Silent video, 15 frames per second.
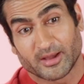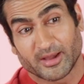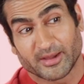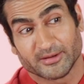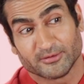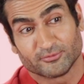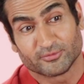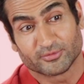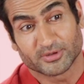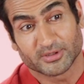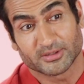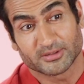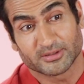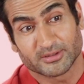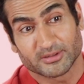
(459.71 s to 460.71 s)
I
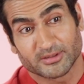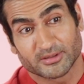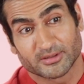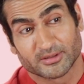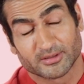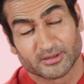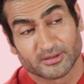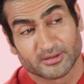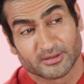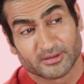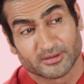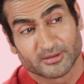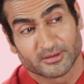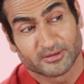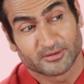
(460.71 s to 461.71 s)
really,
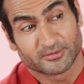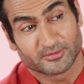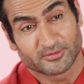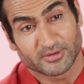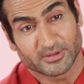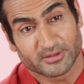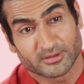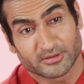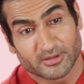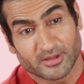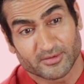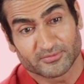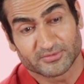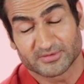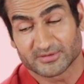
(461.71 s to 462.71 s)
really
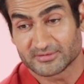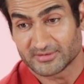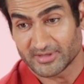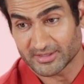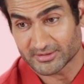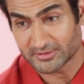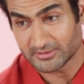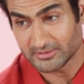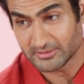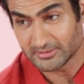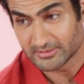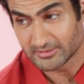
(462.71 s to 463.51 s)
love Succession,